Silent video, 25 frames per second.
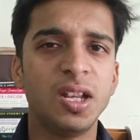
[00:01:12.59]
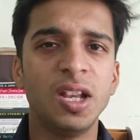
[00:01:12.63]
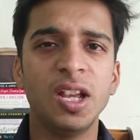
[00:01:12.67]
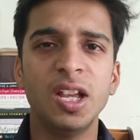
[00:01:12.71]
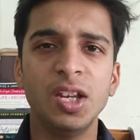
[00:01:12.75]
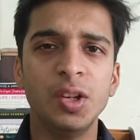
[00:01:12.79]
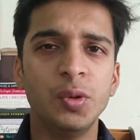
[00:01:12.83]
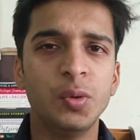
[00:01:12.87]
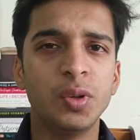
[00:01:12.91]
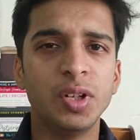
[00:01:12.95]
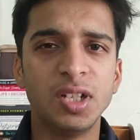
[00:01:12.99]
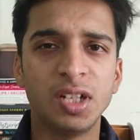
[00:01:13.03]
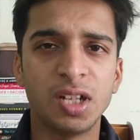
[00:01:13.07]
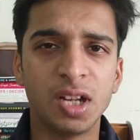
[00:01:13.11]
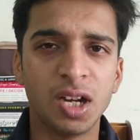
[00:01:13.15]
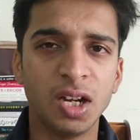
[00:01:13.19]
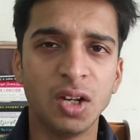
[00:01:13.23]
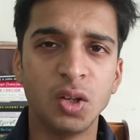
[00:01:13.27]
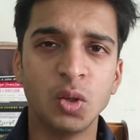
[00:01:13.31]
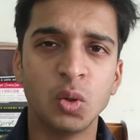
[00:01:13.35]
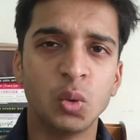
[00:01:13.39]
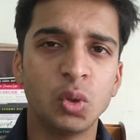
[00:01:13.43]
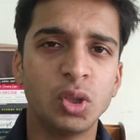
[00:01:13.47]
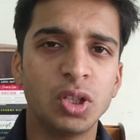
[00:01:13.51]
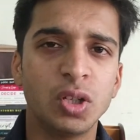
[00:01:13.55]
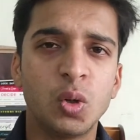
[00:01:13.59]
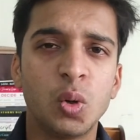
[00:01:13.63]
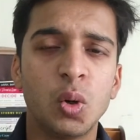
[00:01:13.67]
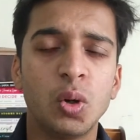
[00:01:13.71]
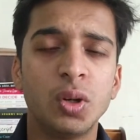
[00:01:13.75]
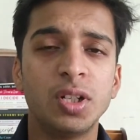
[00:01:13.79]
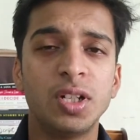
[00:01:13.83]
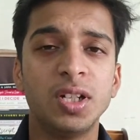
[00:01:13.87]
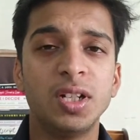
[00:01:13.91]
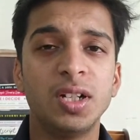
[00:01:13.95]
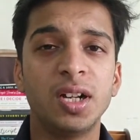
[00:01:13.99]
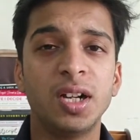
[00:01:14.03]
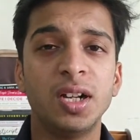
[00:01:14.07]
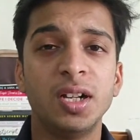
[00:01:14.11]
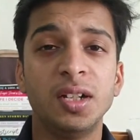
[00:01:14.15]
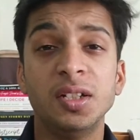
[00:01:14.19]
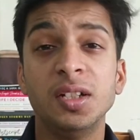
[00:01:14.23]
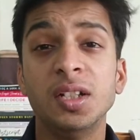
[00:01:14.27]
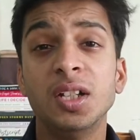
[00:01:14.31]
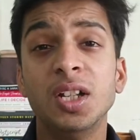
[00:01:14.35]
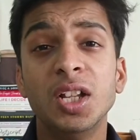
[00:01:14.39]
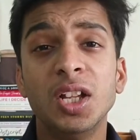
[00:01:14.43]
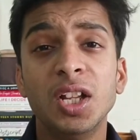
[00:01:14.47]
Anyone can do the content writing.